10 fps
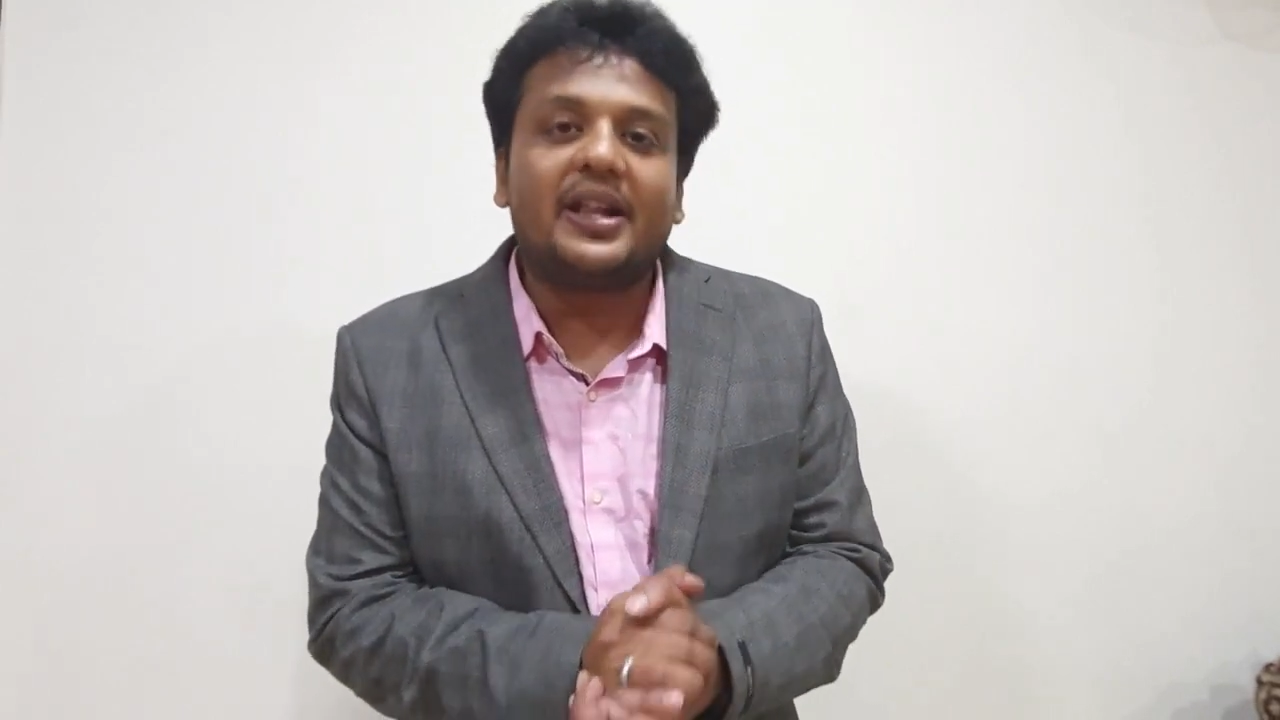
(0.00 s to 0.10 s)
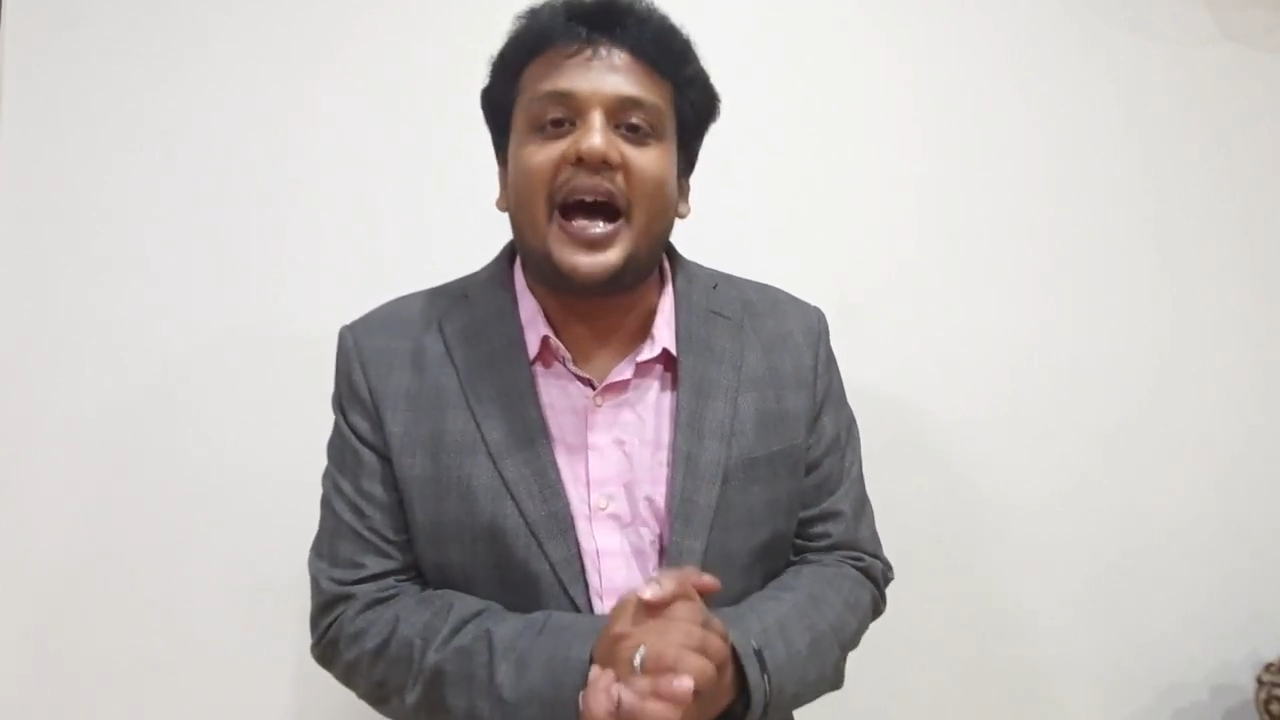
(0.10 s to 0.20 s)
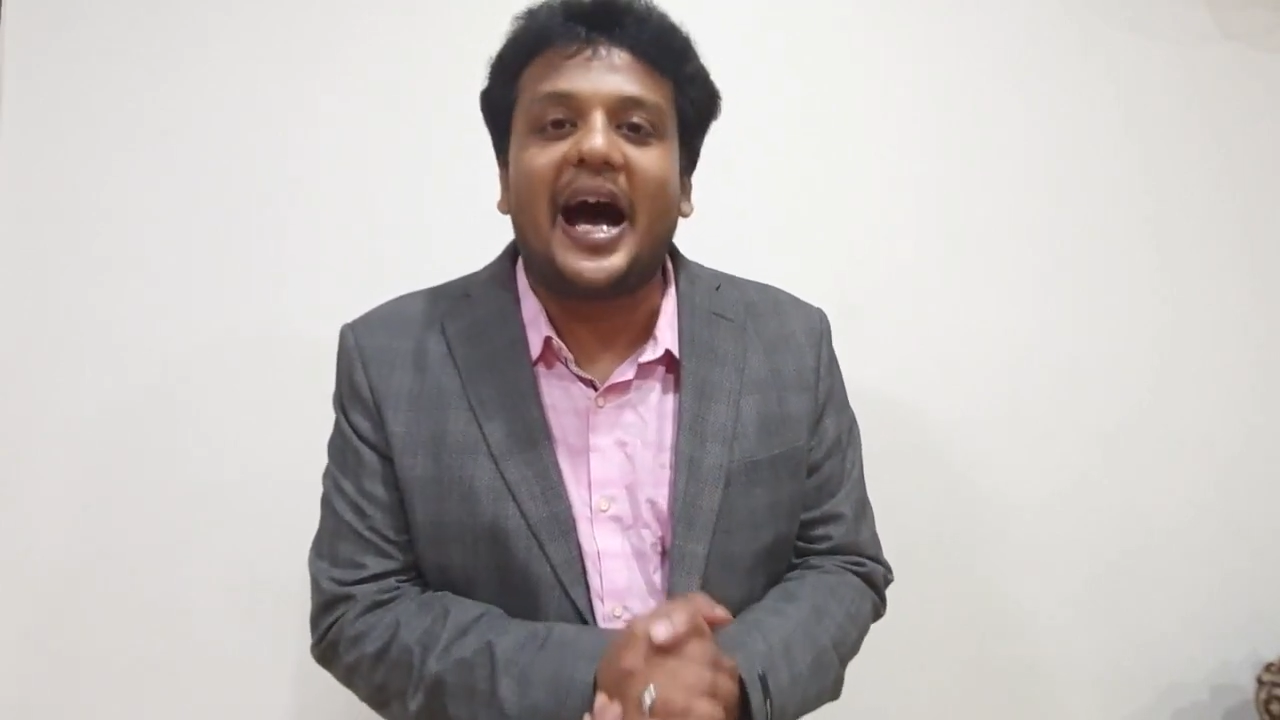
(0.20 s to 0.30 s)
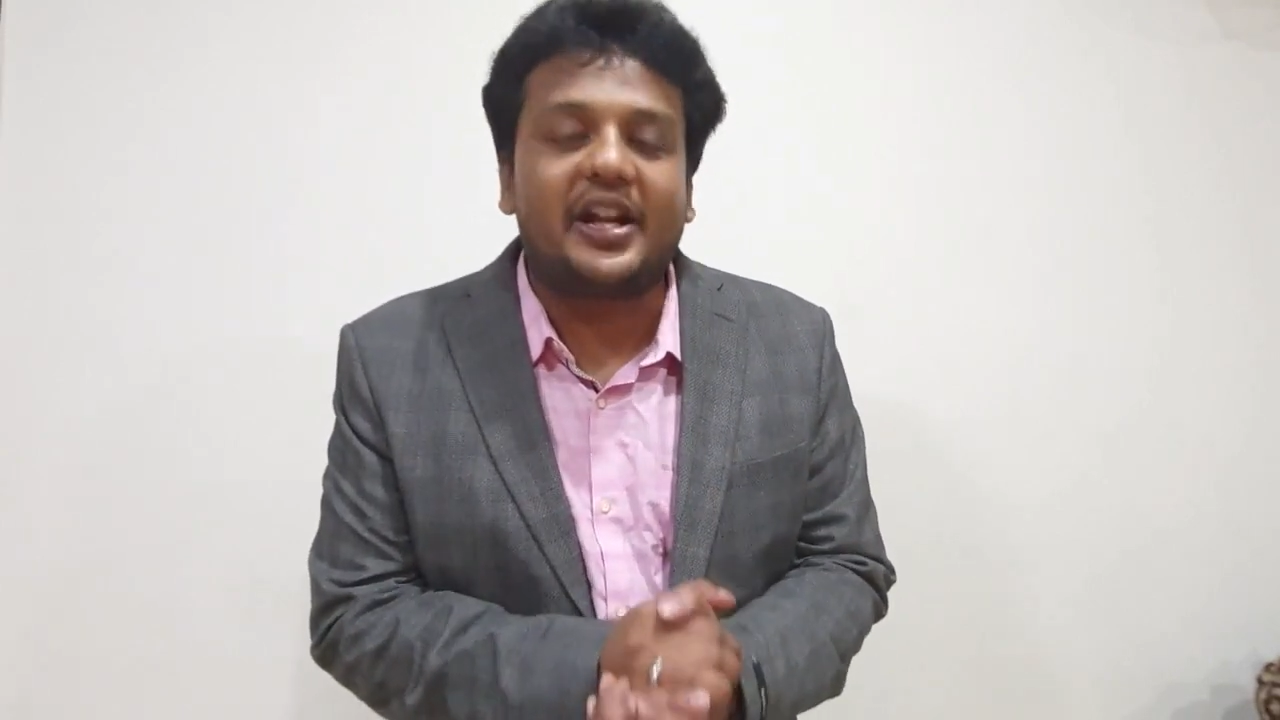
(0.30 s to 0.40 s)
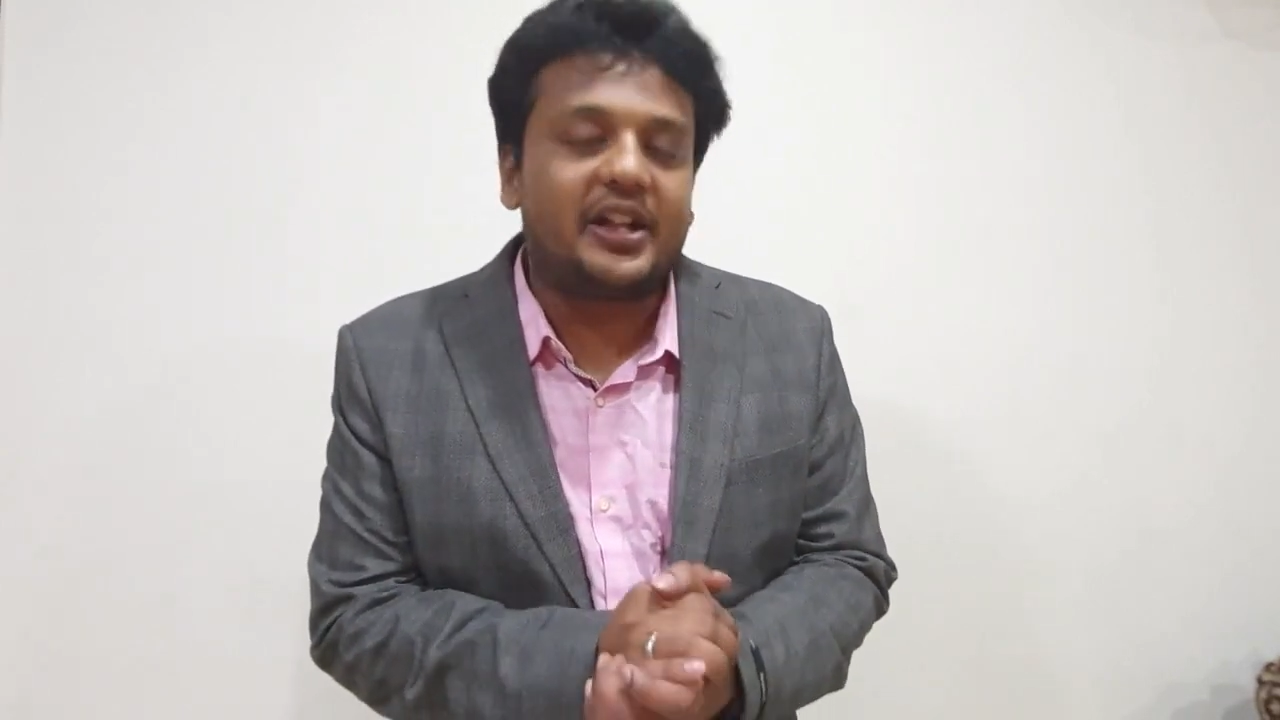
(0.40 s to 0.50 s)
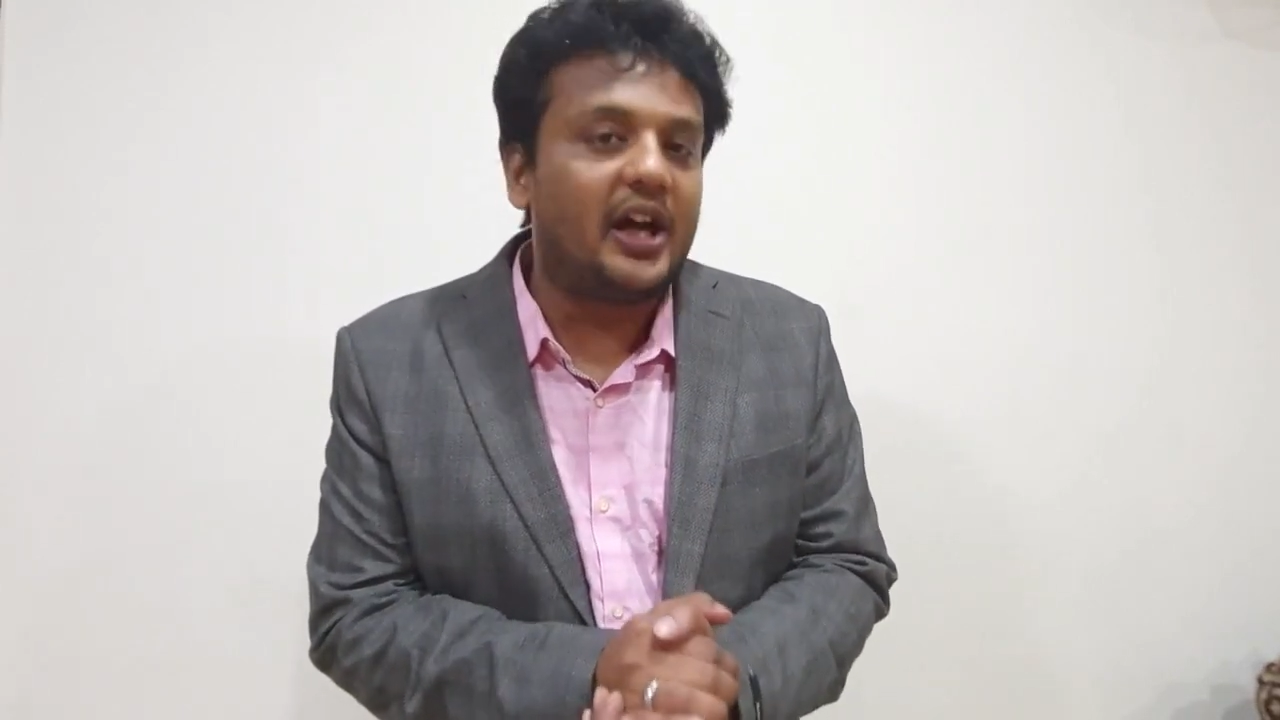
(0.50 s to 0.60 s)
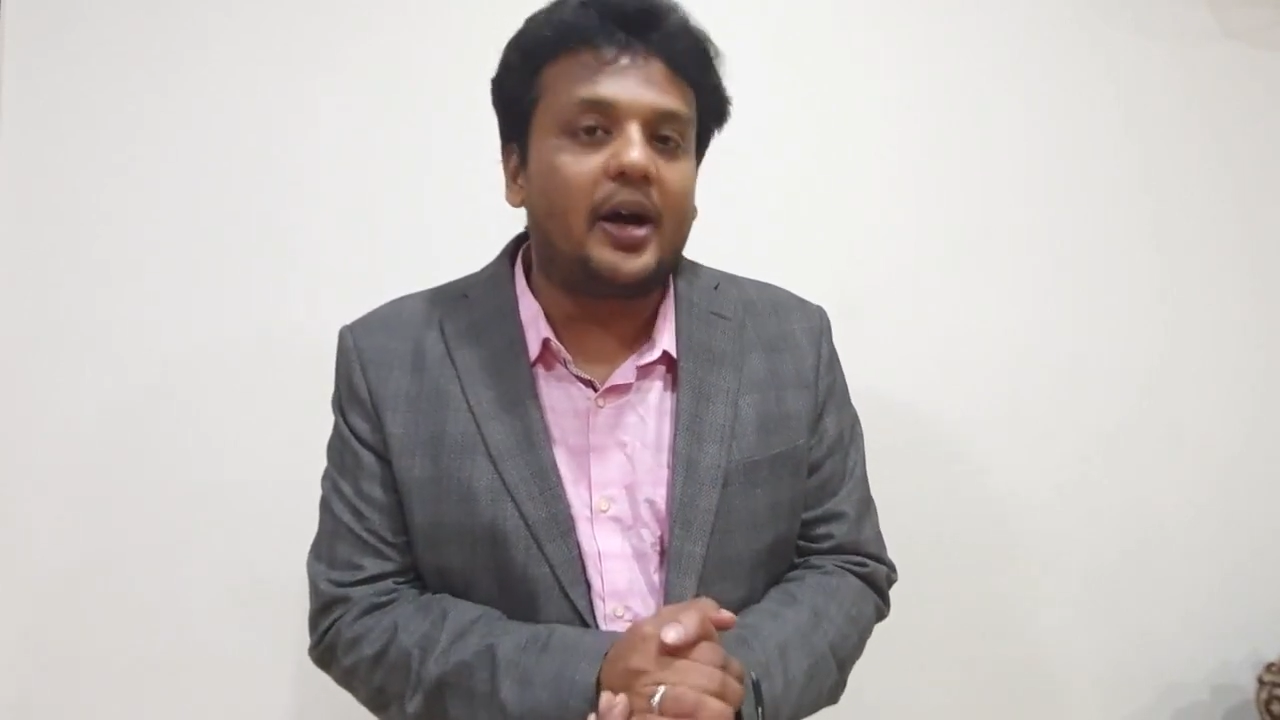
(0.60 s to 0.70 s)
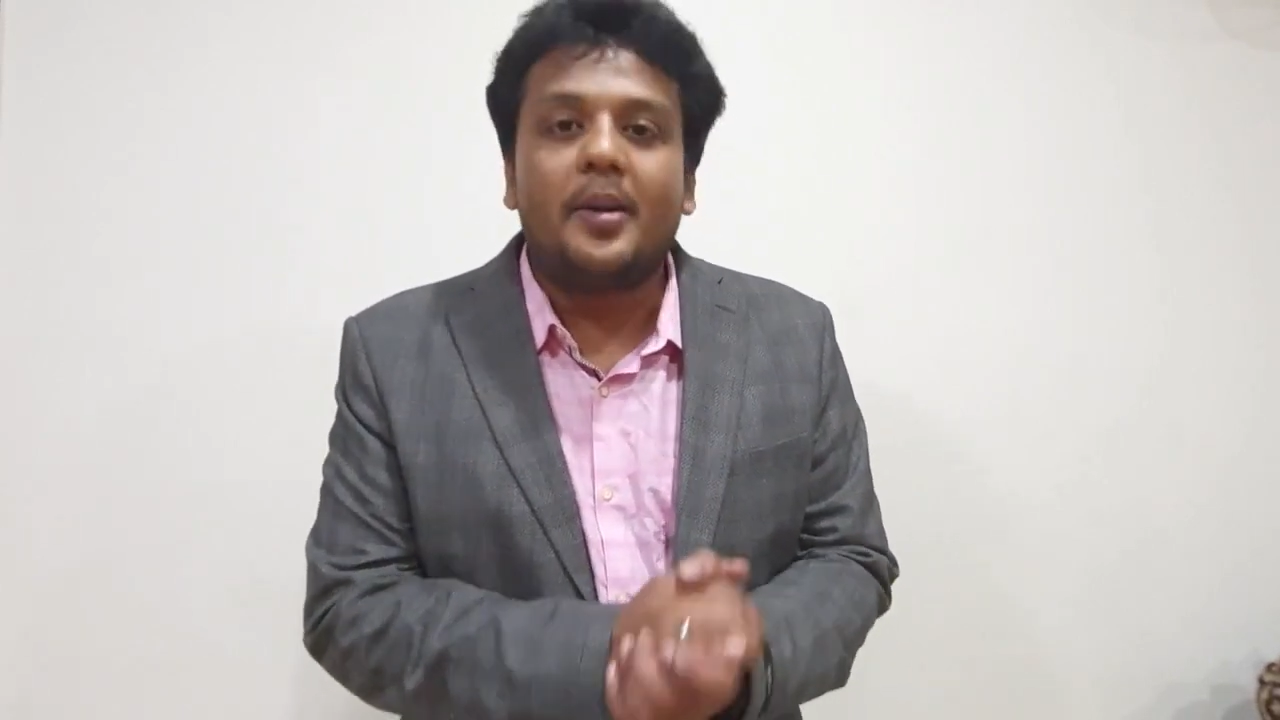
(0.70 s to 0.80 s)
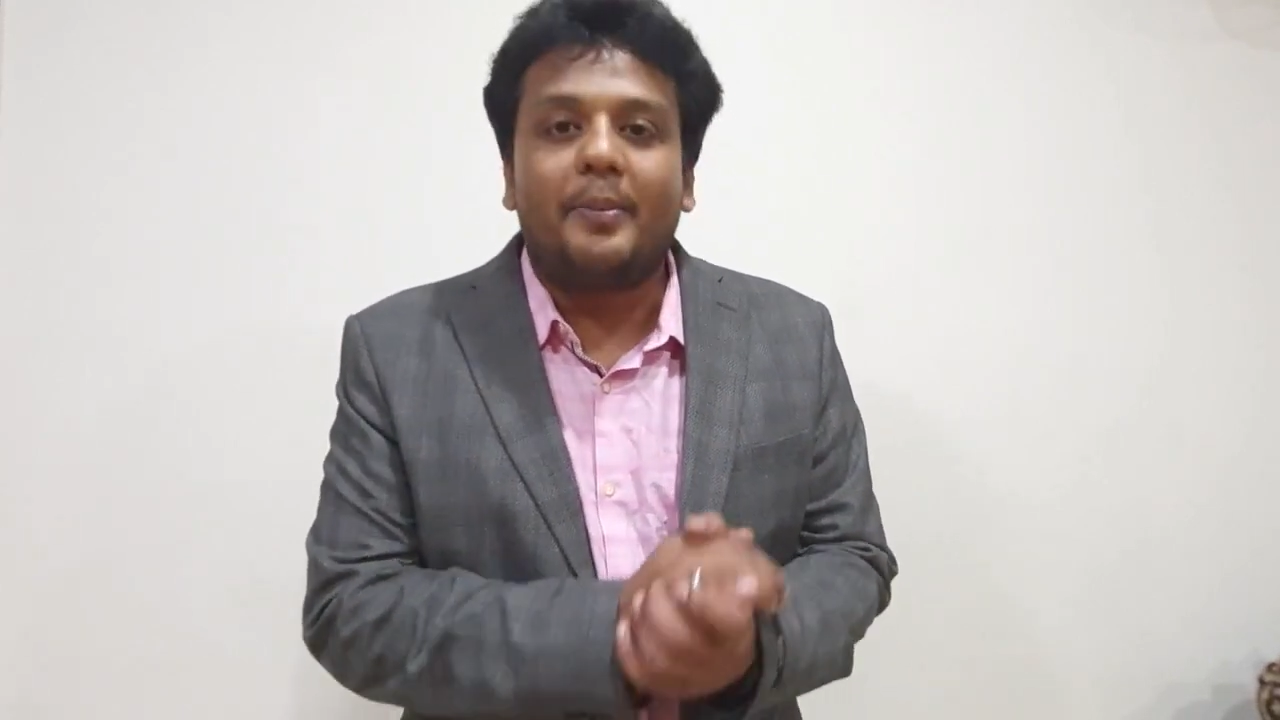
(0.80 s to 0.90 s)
that the